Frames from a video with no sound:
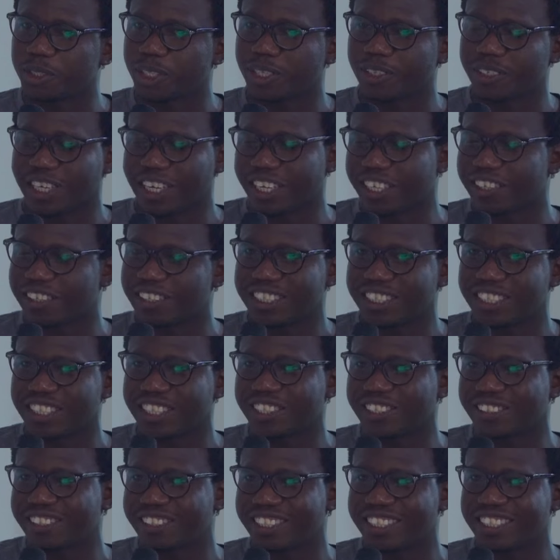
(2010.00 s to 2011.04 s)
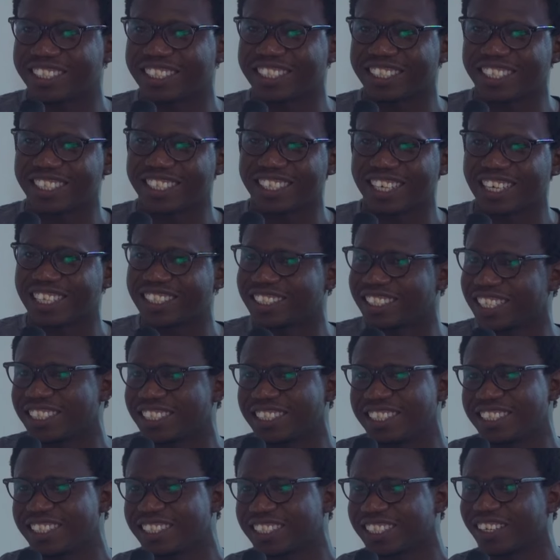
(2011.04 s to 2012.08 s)
you going to share your rates here? Is there
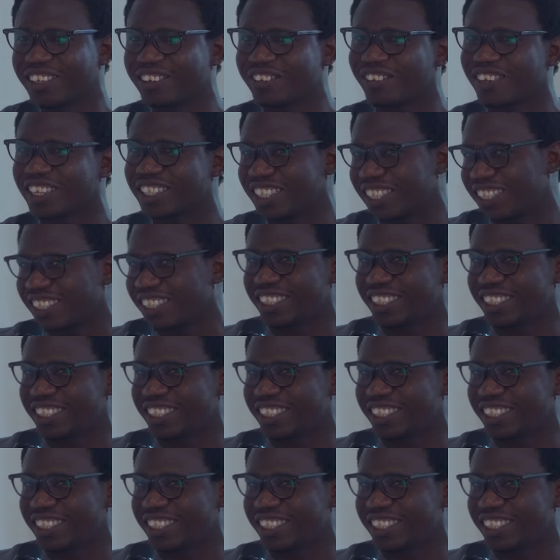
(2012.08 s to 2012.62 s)
any discount for attending